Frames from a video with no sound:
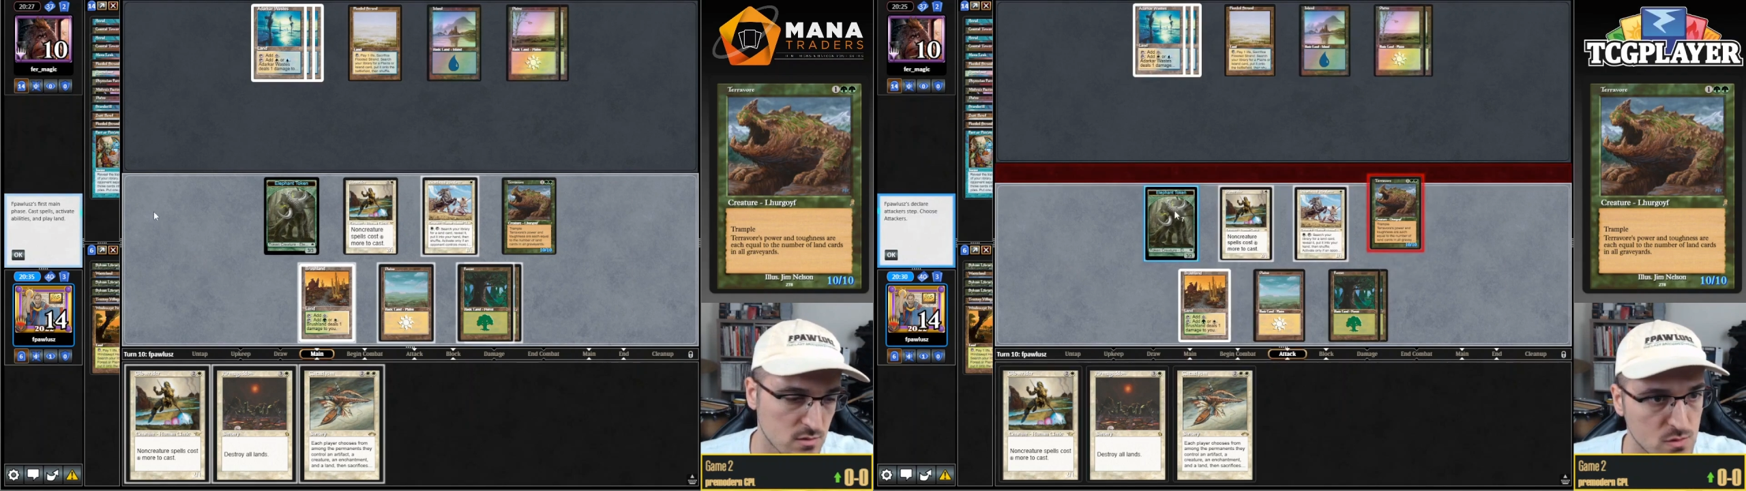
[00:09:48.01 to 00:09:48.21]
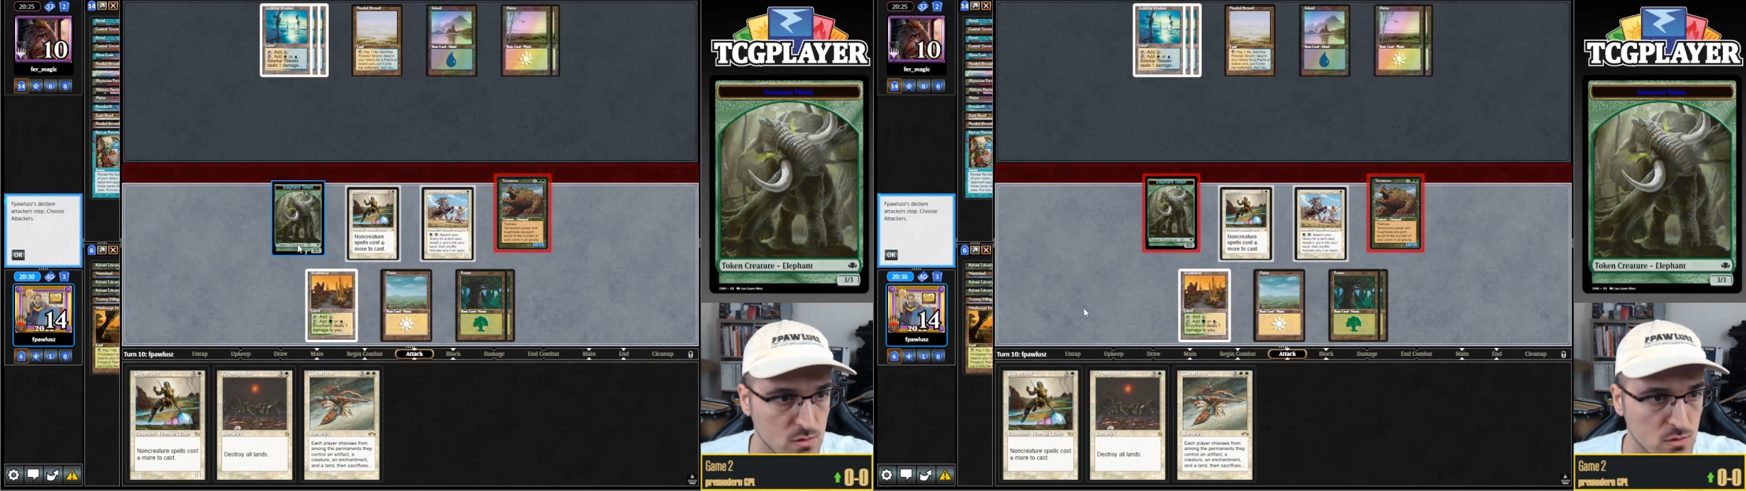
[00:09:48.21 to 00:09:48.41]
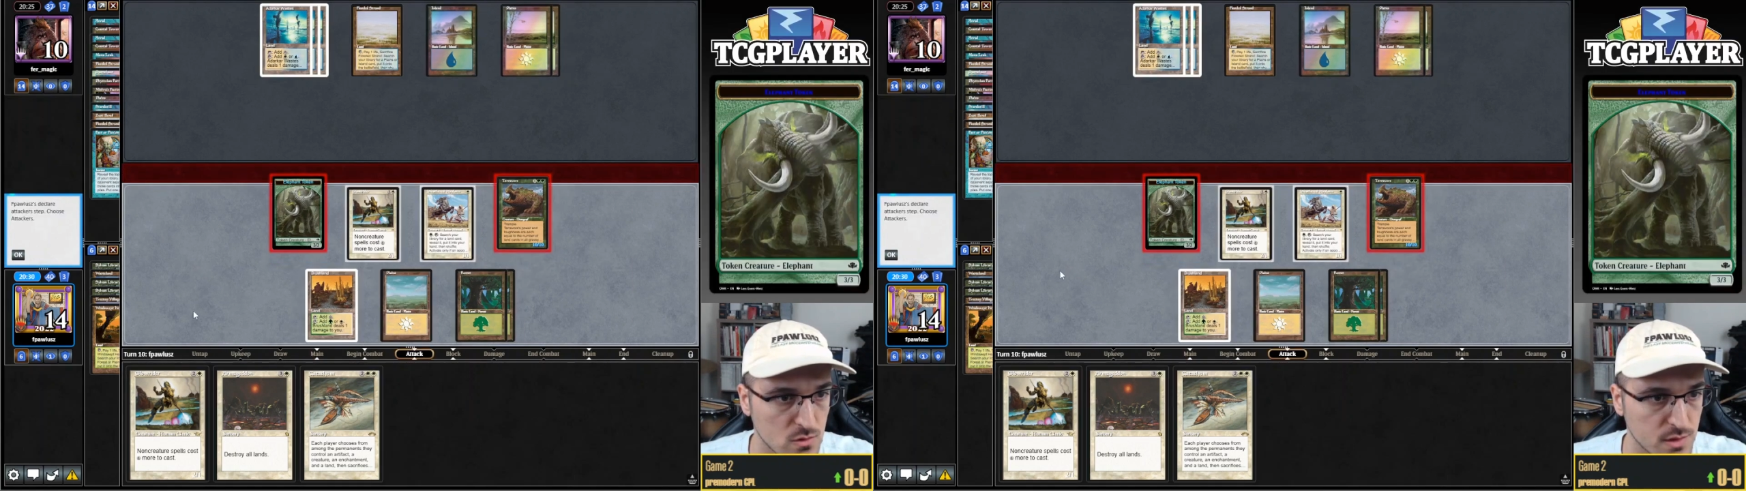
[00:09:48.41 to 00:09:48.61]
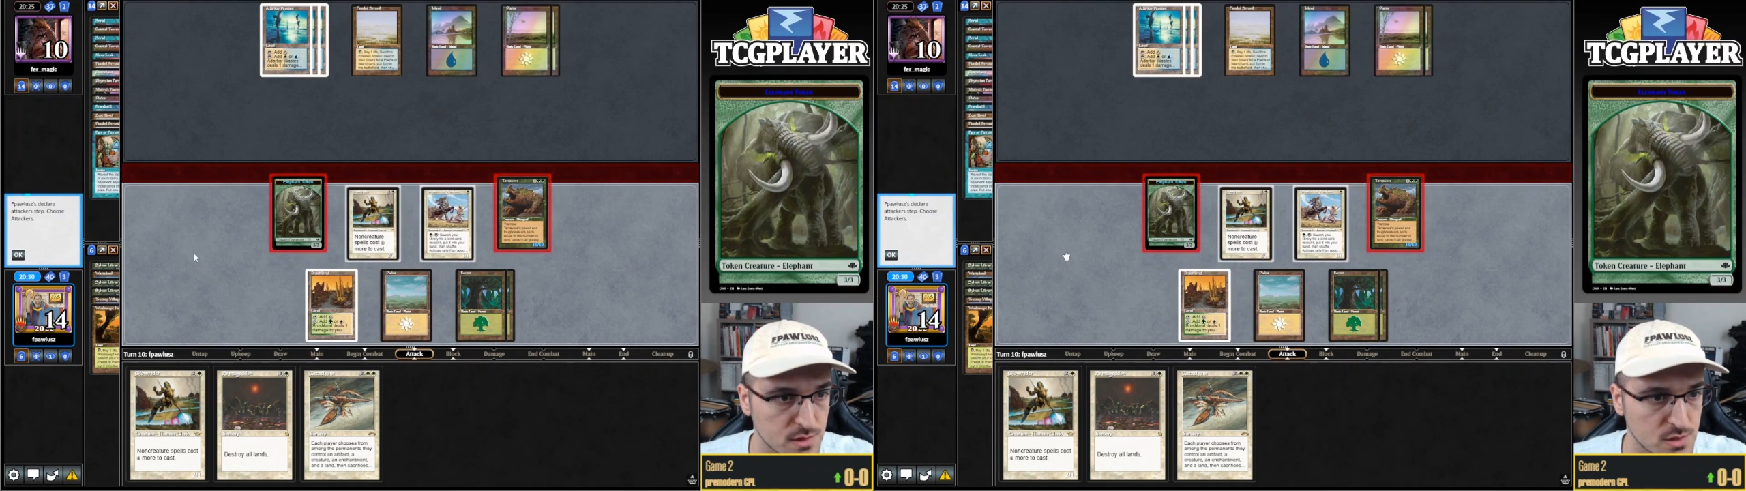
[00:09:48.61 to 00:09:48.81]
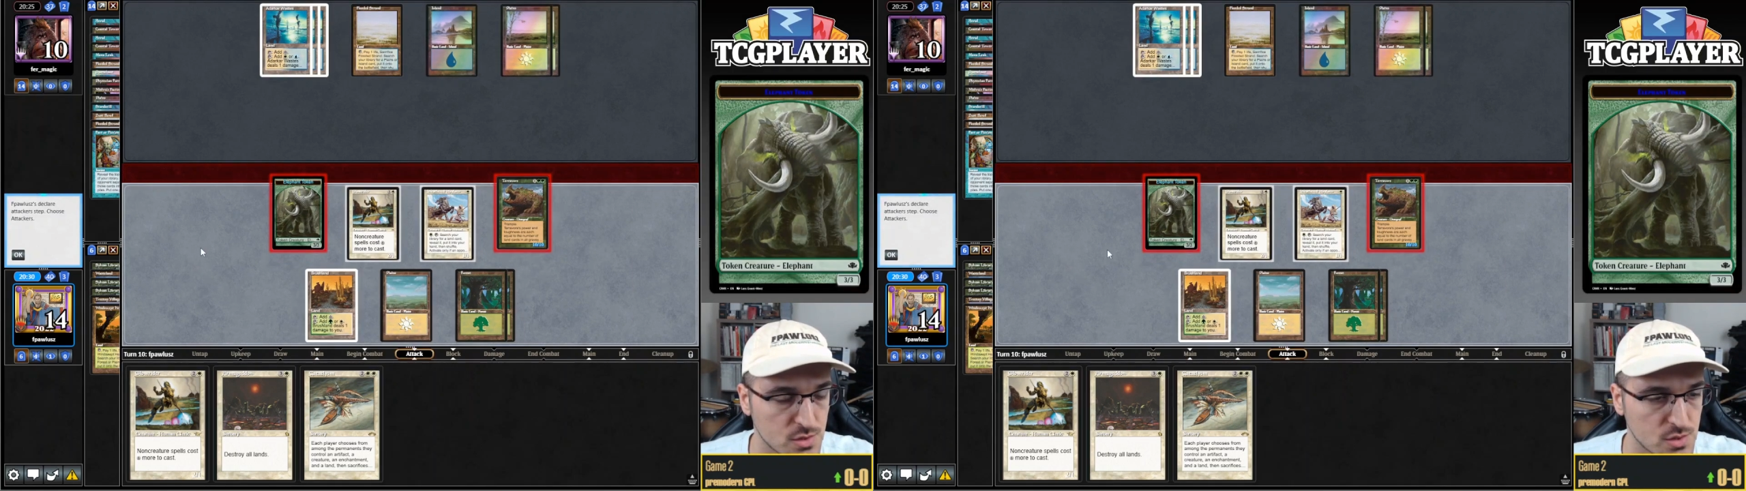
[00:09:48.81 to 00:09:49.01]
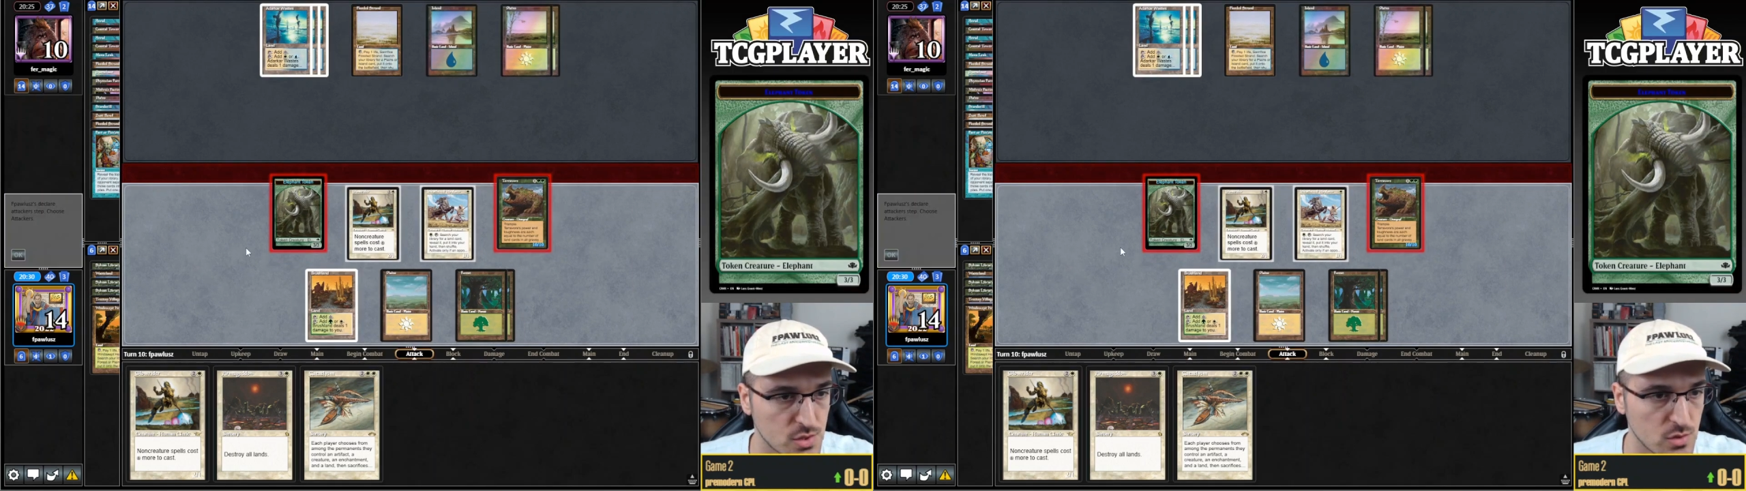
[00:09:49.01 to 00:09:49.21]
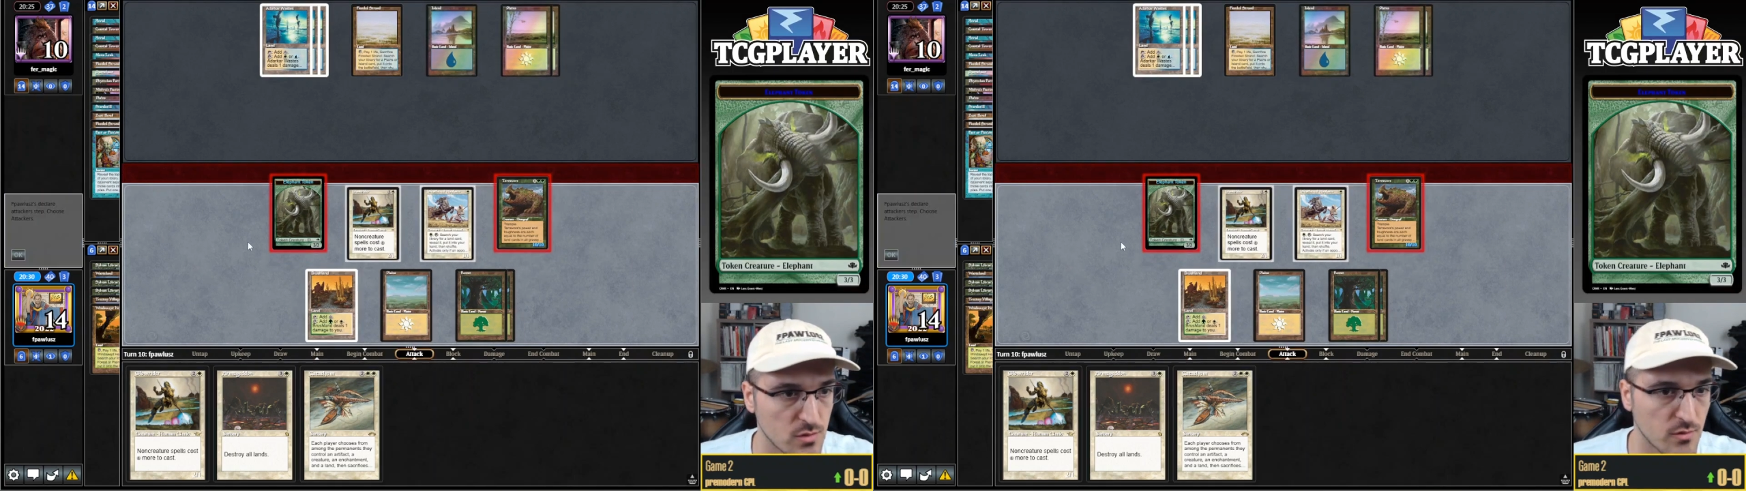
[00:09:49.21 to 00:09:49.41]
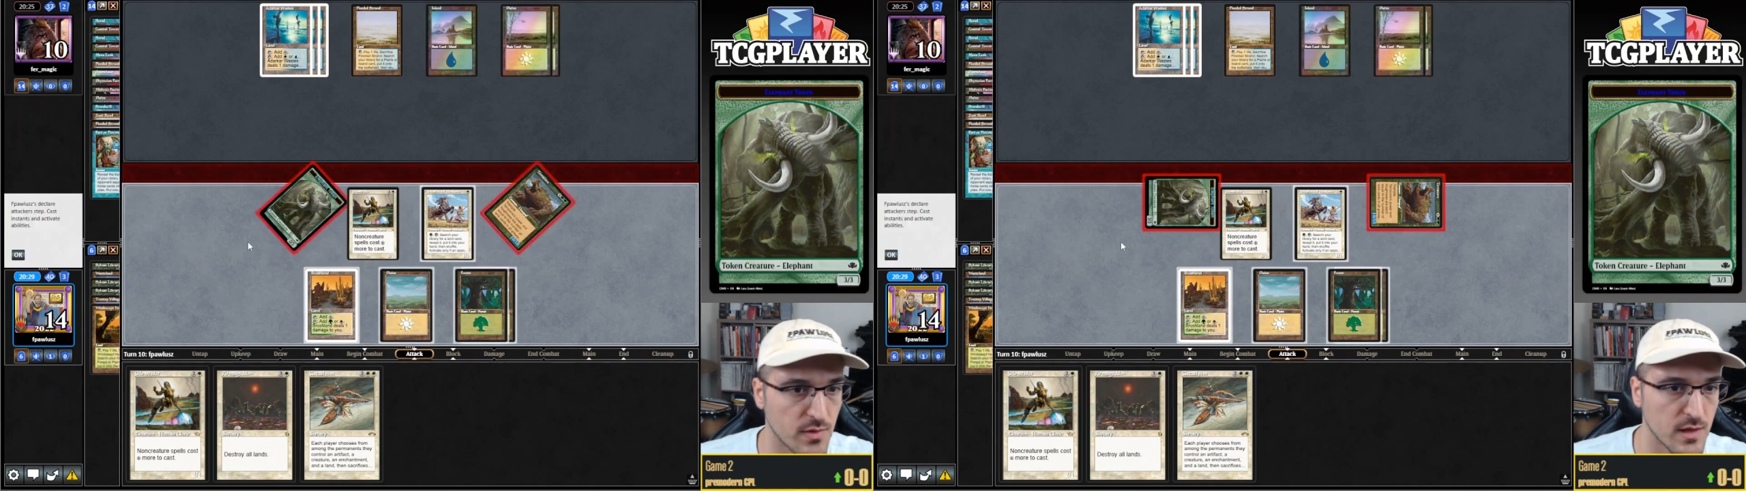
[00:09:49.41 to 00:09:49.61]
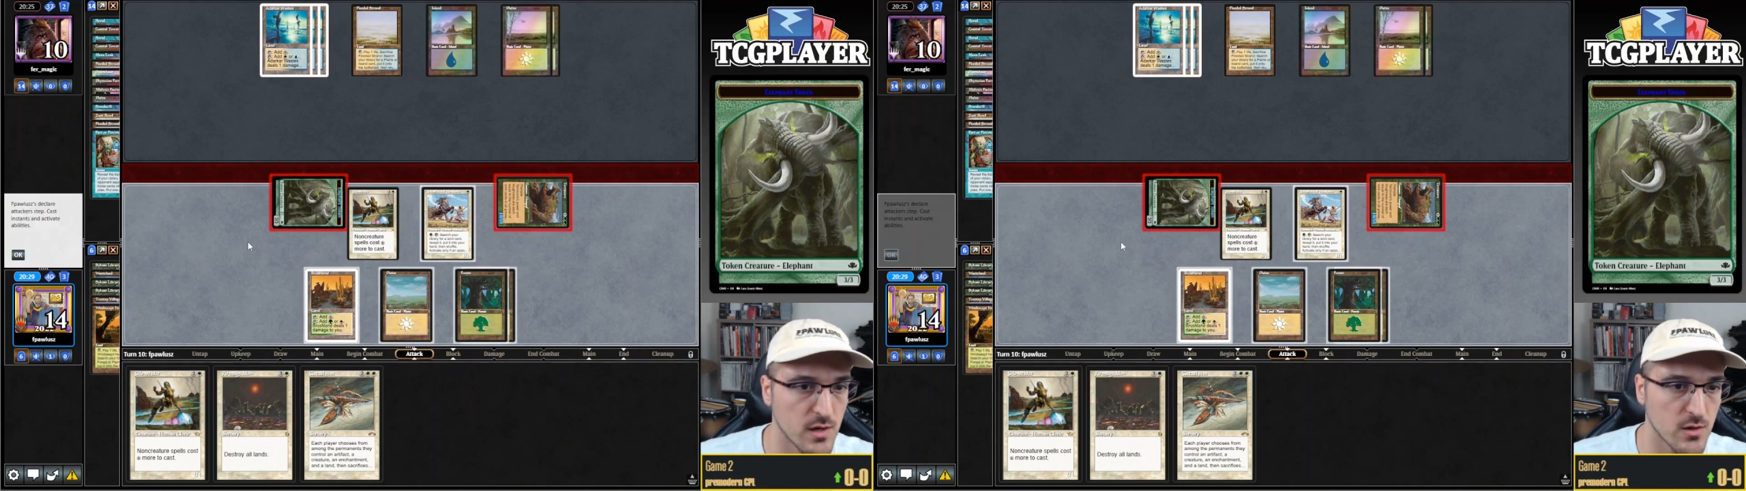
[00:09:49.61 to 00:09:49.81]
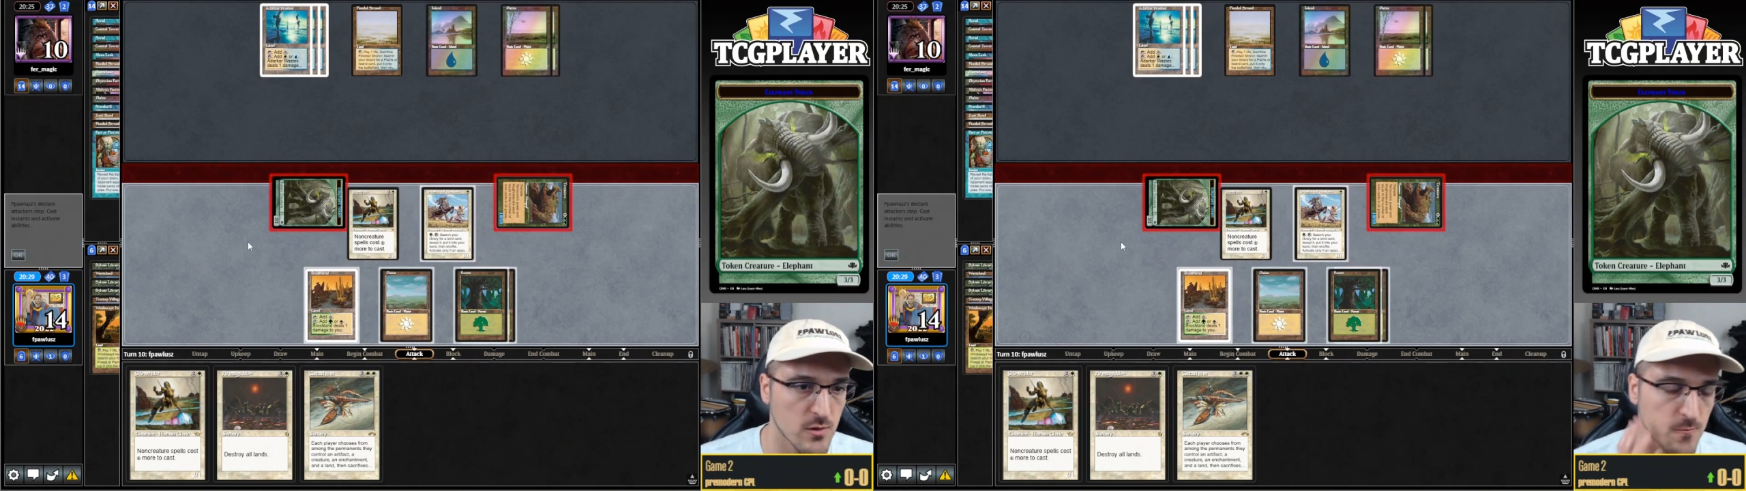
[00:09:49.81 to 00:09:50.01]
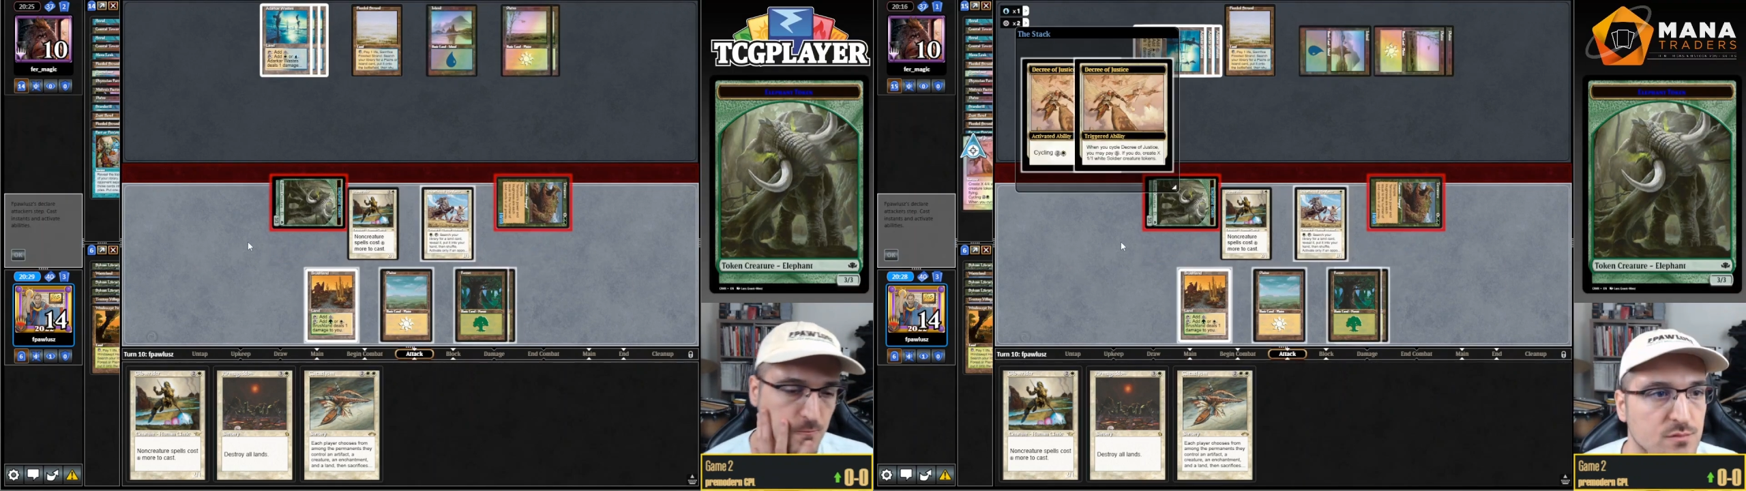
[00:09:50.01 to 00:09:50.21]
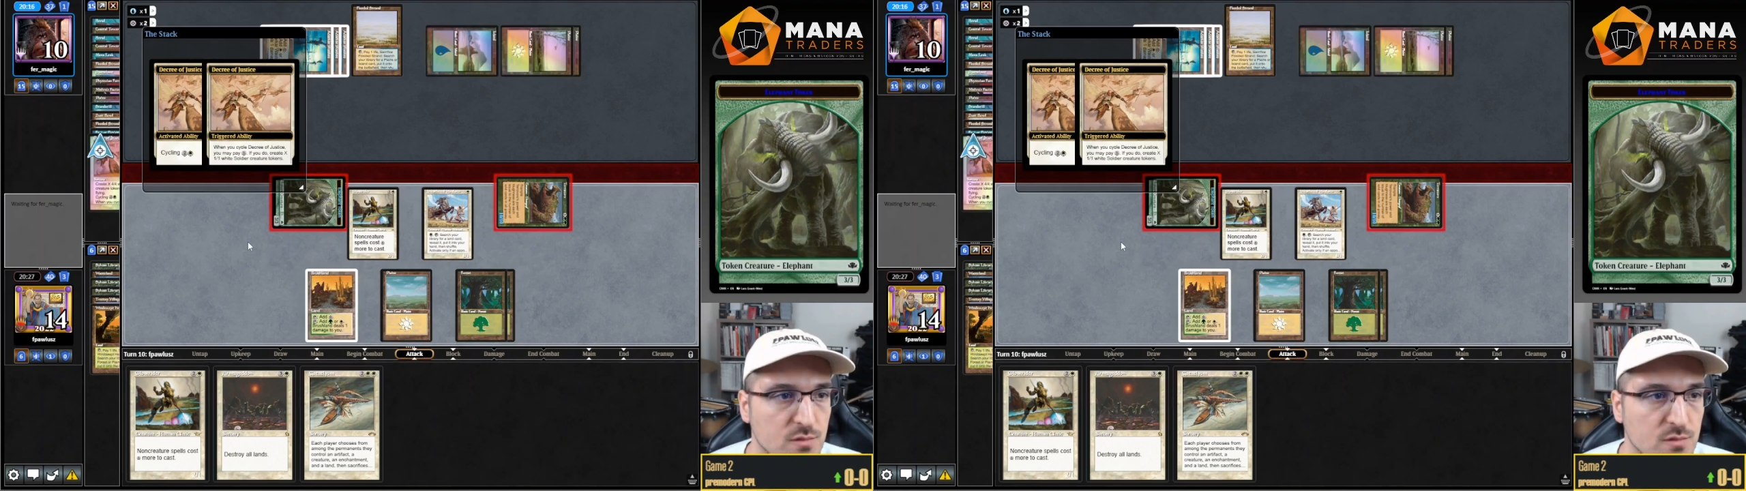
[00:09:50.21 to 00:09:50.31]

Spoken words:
So let's serve there.